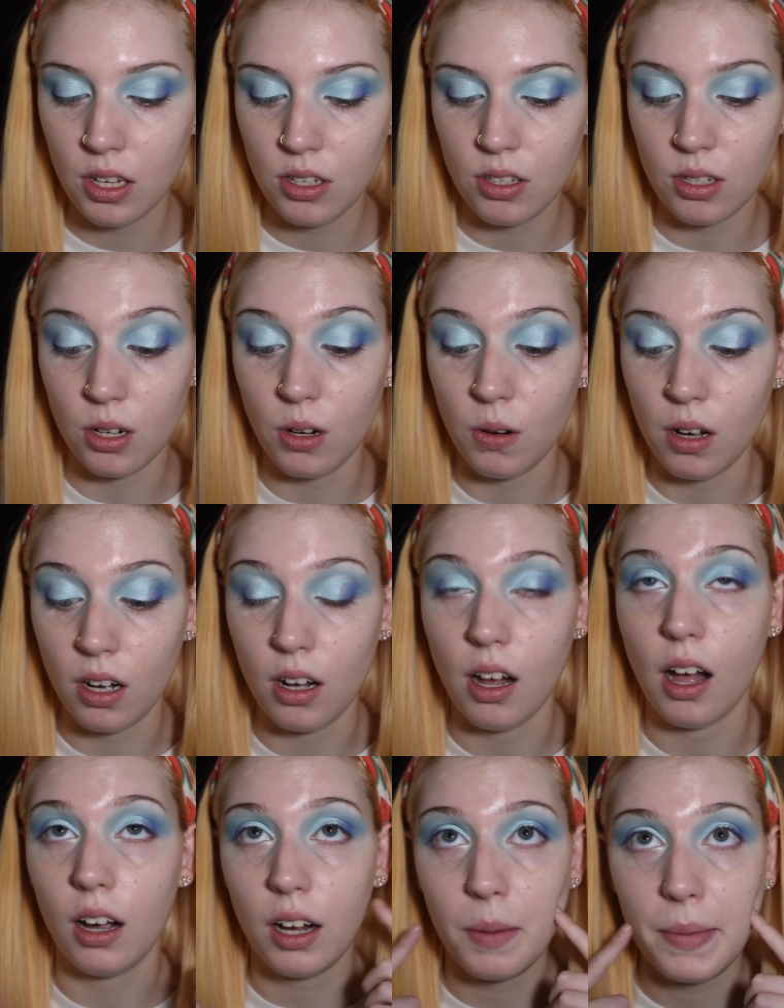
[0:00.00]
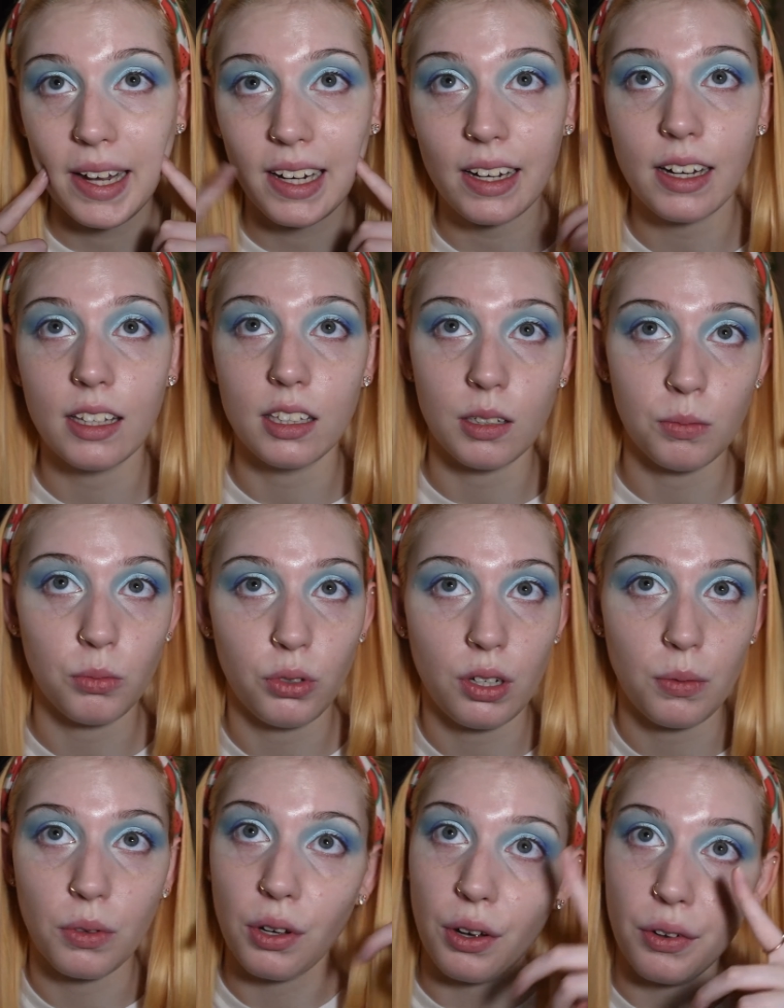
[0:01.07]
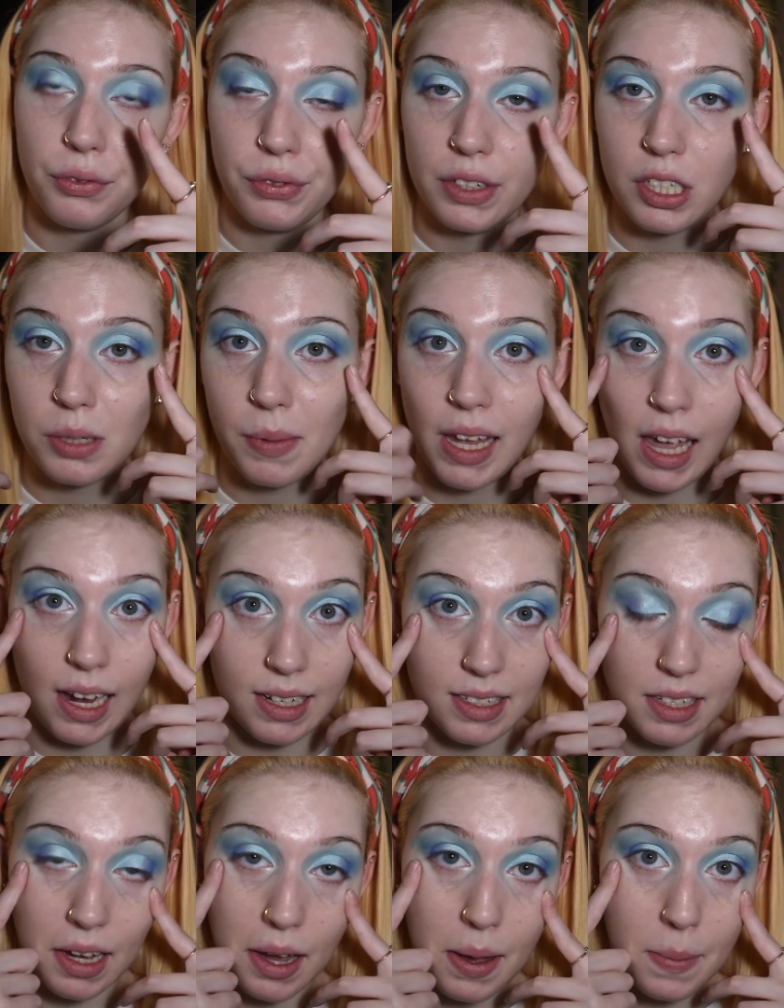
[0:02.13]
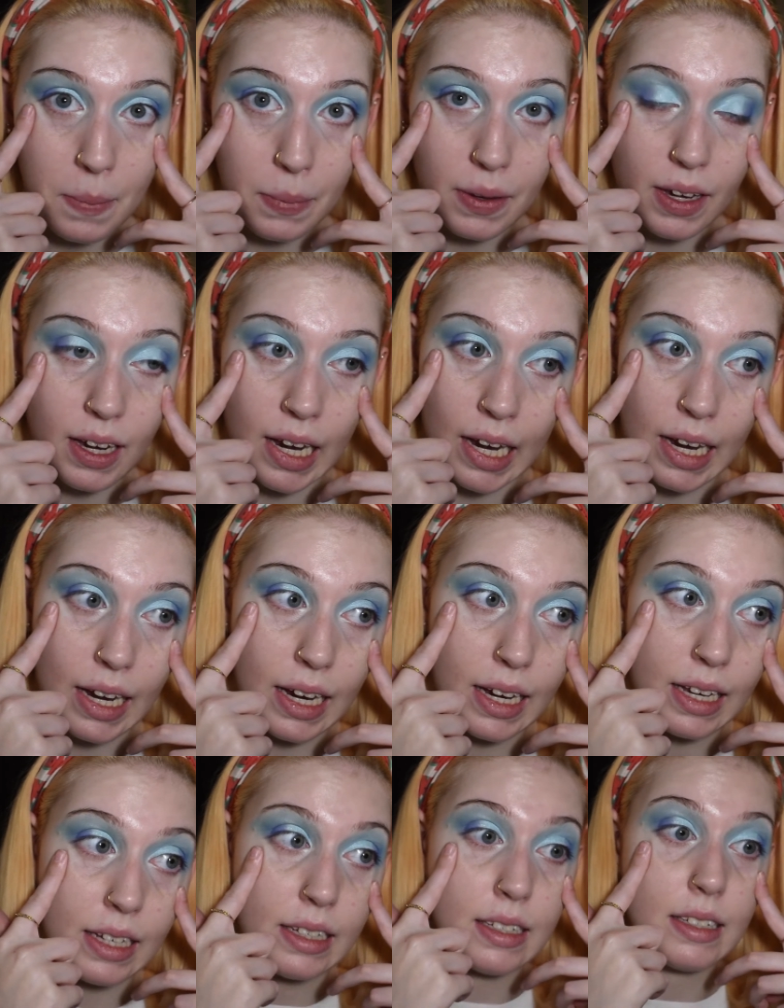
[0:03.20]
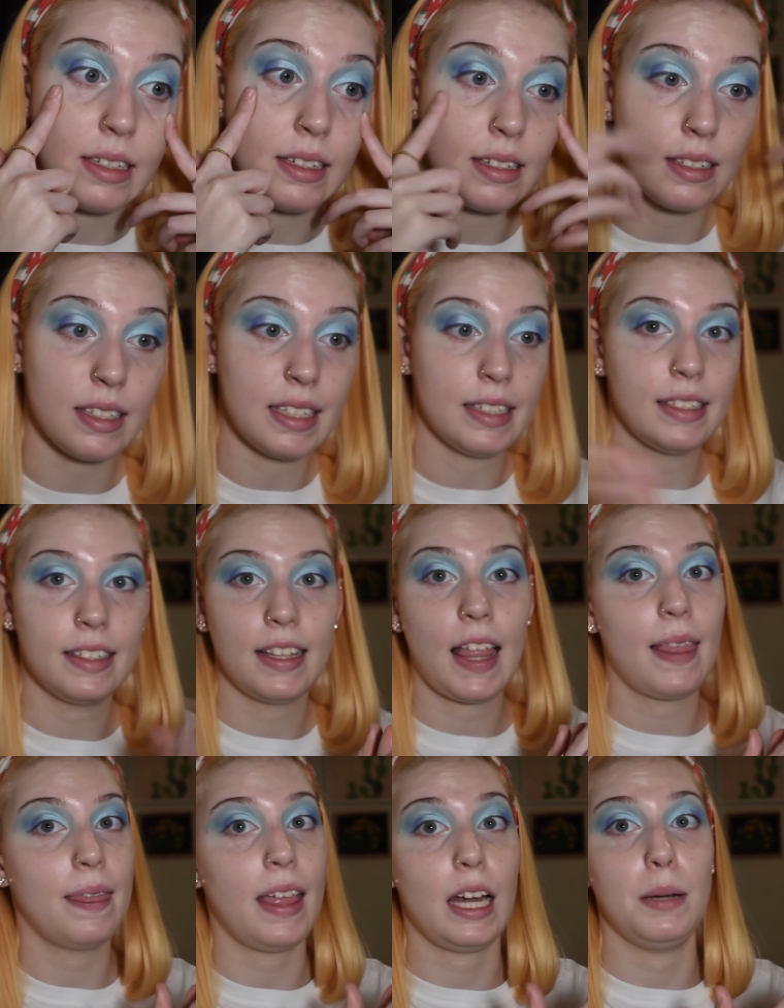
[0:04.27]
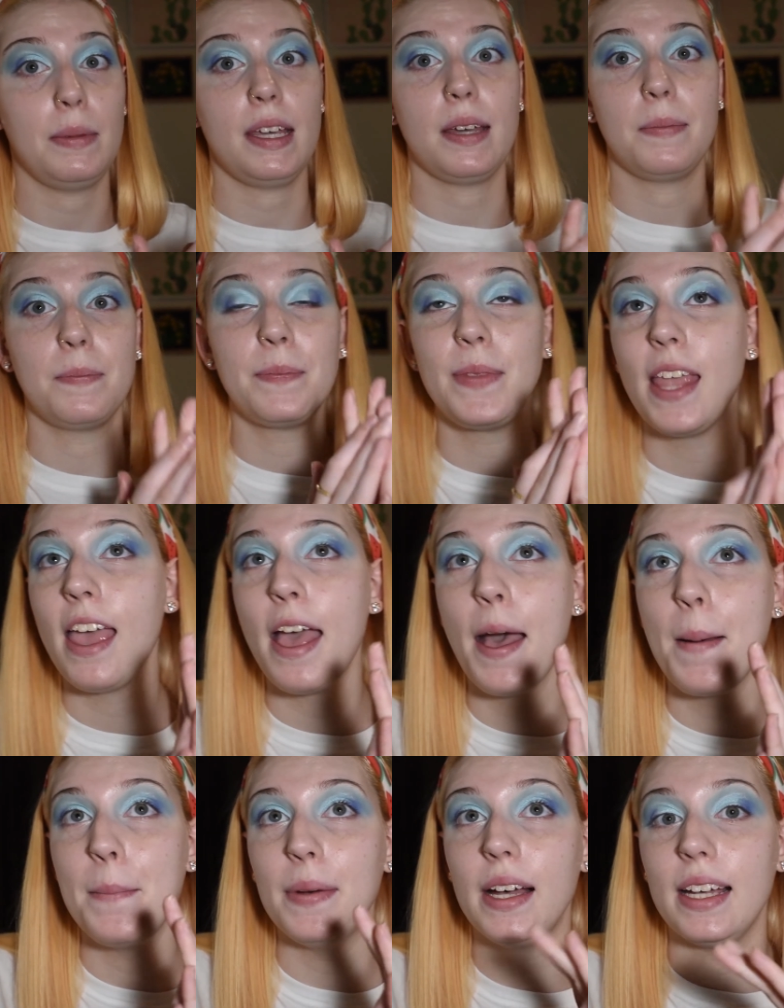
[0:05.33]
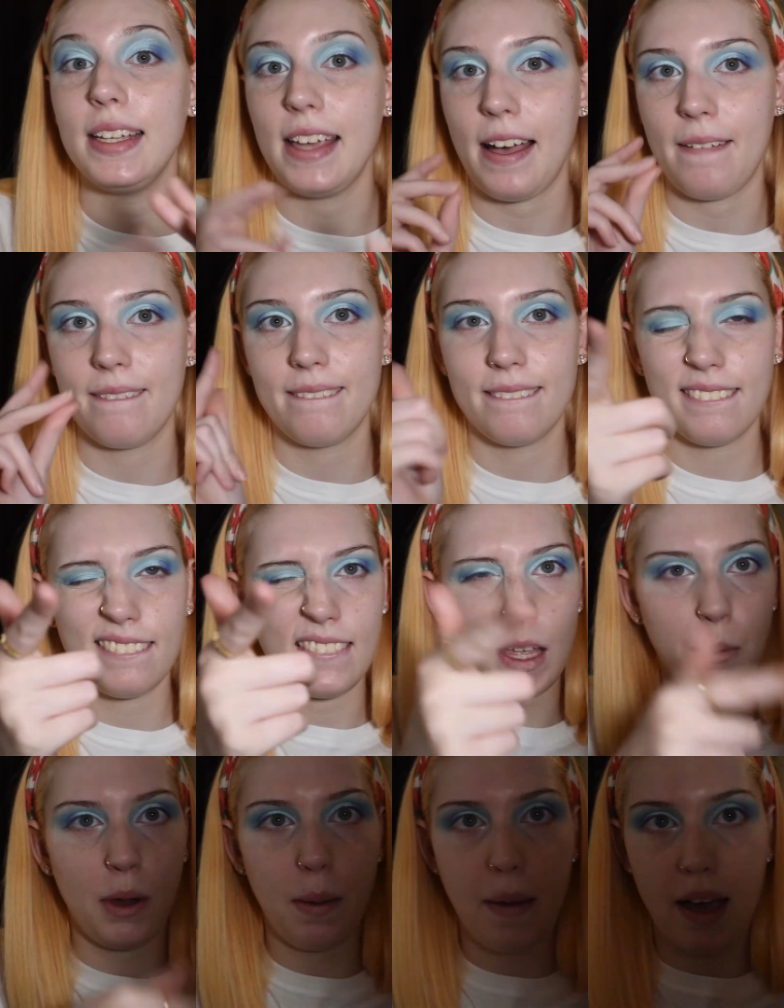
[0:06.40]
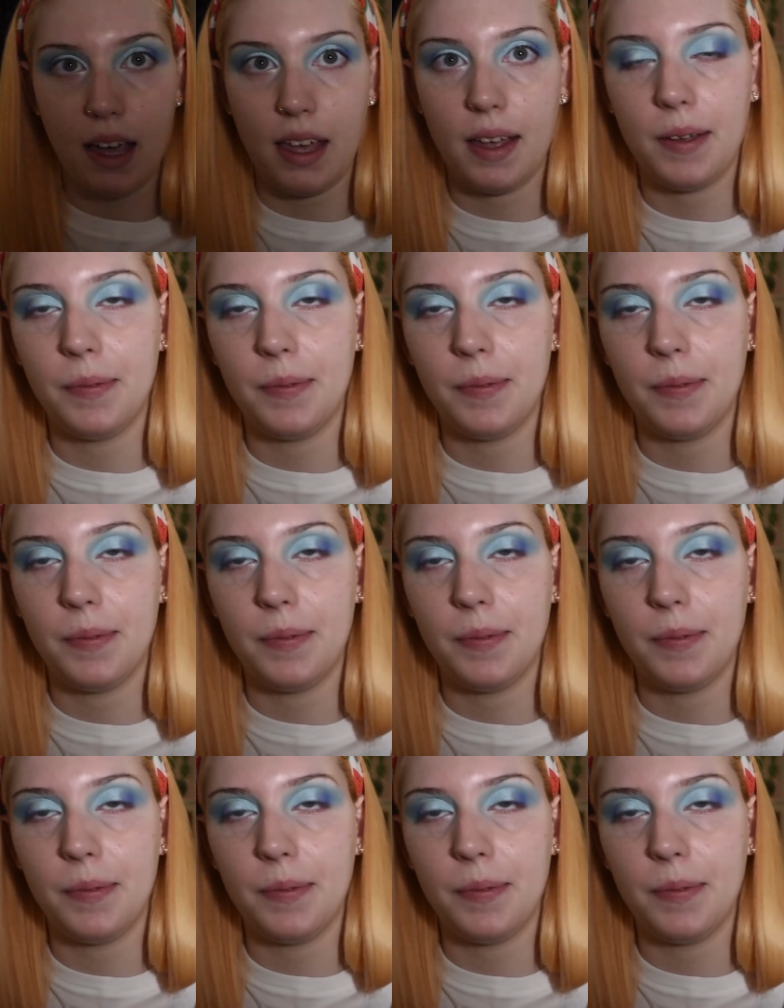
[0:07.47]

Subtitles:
So I'll come back and then we will finish my eyes up and that'll be it. But yeah, I'll be right back.